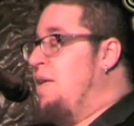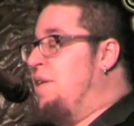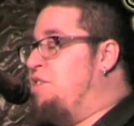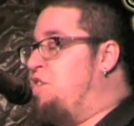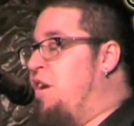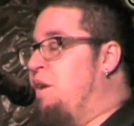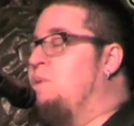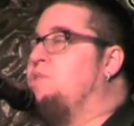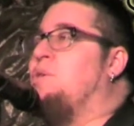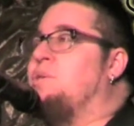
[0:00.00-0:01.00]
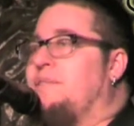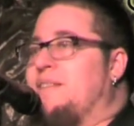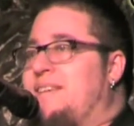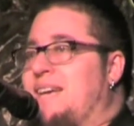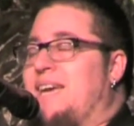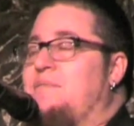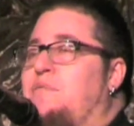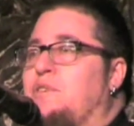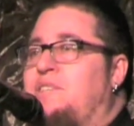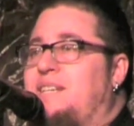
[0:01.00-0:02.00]
that she was holding the ticket
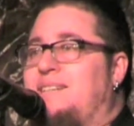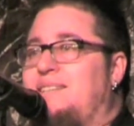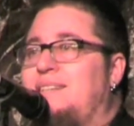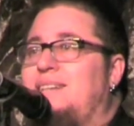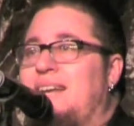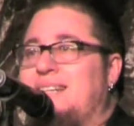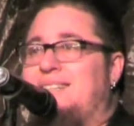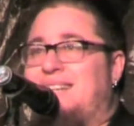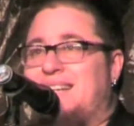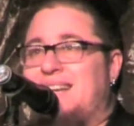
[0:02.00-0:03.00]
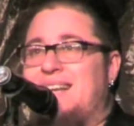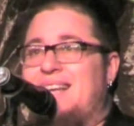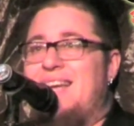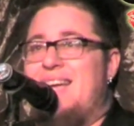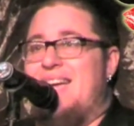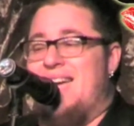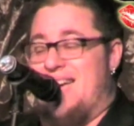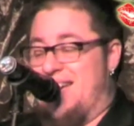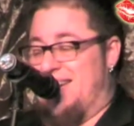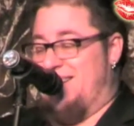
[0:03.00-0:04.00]
for seat
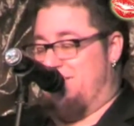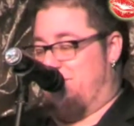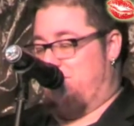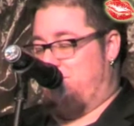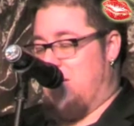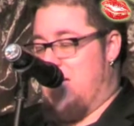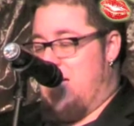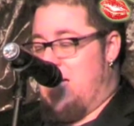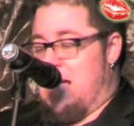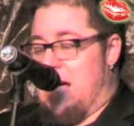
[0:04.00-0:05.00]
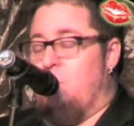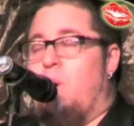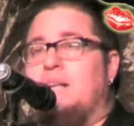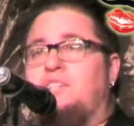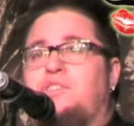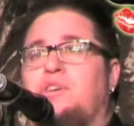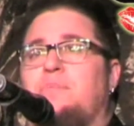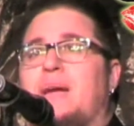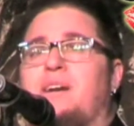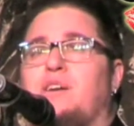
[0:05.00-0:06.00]
18A. I watched
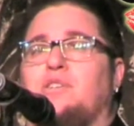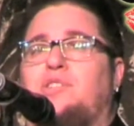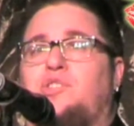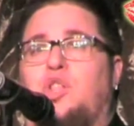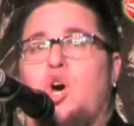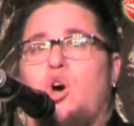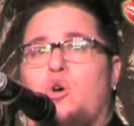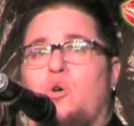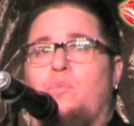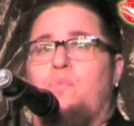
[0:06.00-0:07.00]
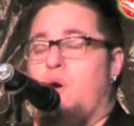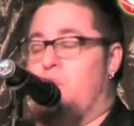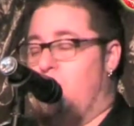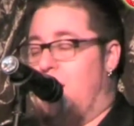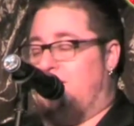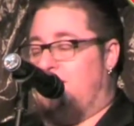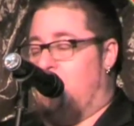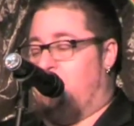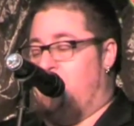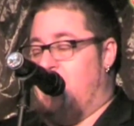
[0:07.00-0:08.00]
her make her slow progress
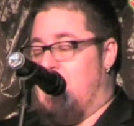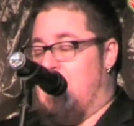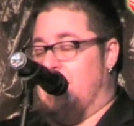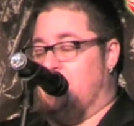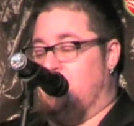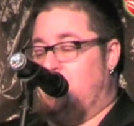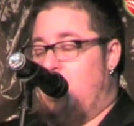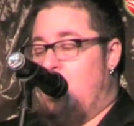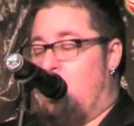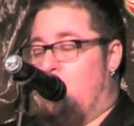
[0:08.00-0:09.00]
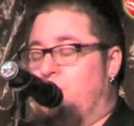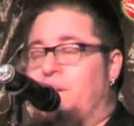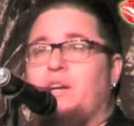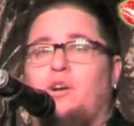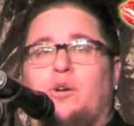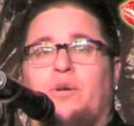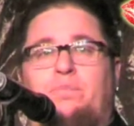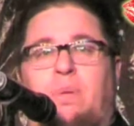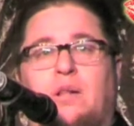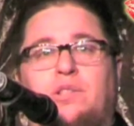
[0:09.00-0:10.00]
up the aisle, holding her
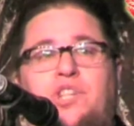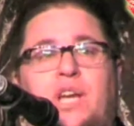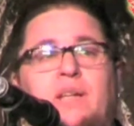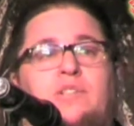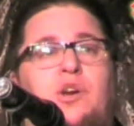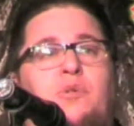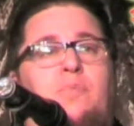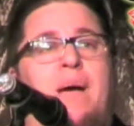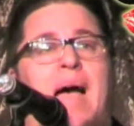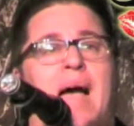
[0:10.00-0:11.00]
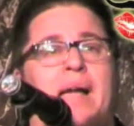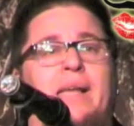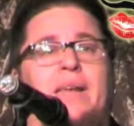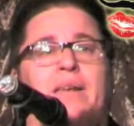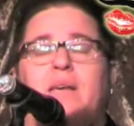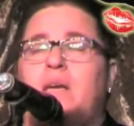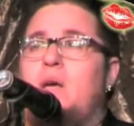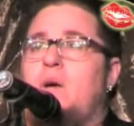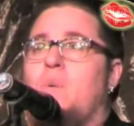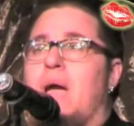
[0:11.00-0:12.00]
bulging tote bag and
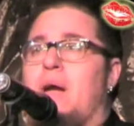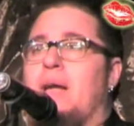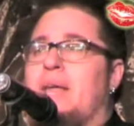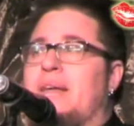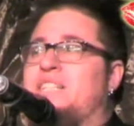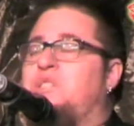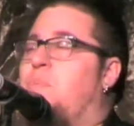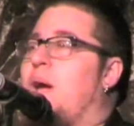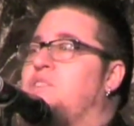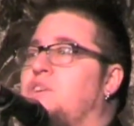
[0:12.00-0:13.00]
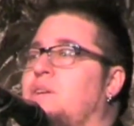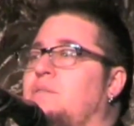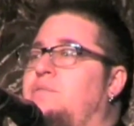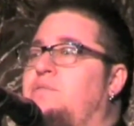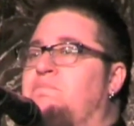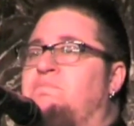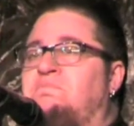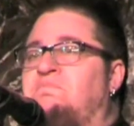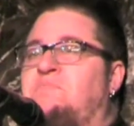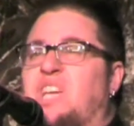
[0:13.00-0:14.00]
wearing an expression of
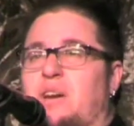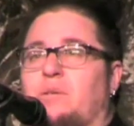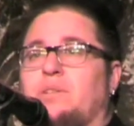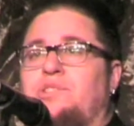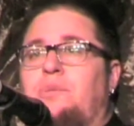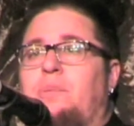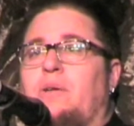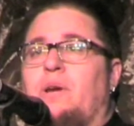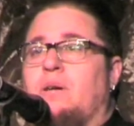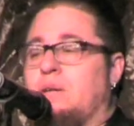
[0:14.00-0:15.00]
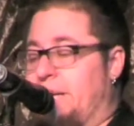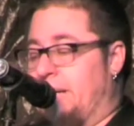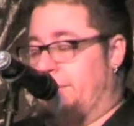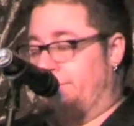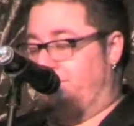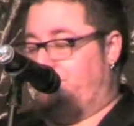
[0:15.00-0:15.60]
general superiority,